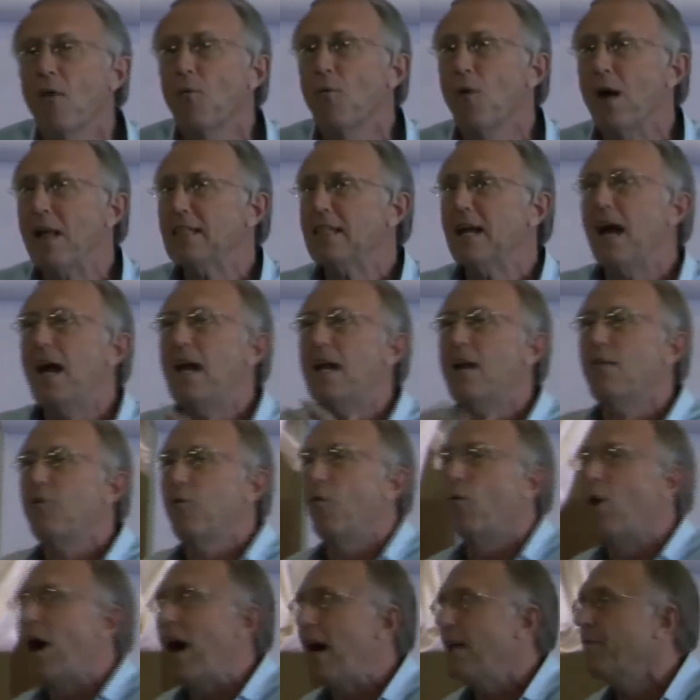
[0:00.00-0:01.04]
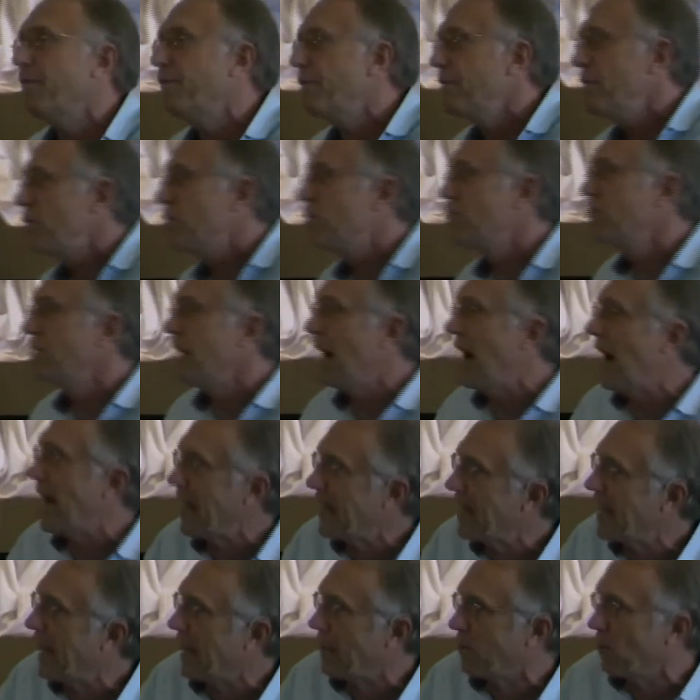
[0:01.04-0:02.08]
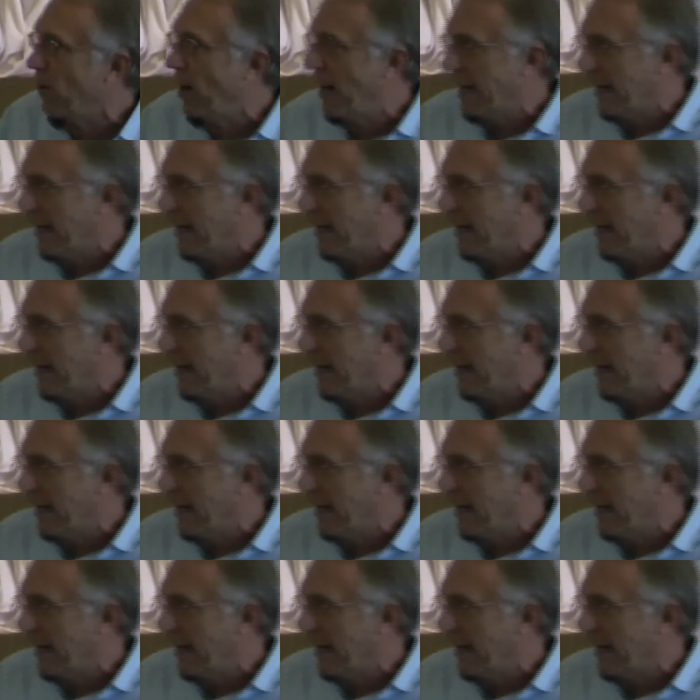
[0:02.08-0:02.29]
what kind of wife should I get